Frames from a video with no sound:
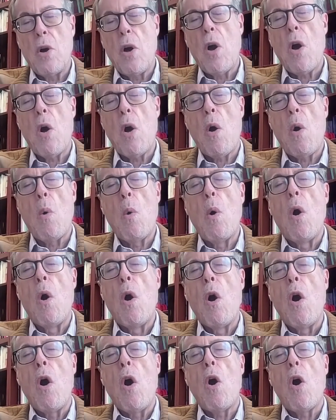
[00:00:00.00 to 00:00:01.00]
No,
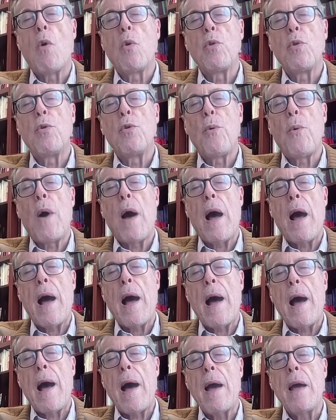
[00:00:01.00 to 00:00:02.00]
how do
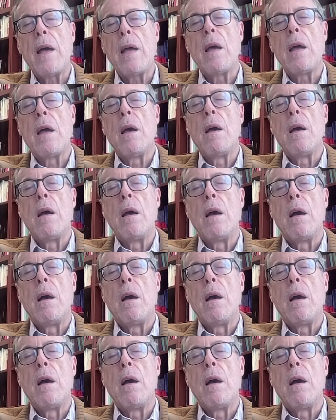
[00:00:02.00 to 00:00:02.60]
I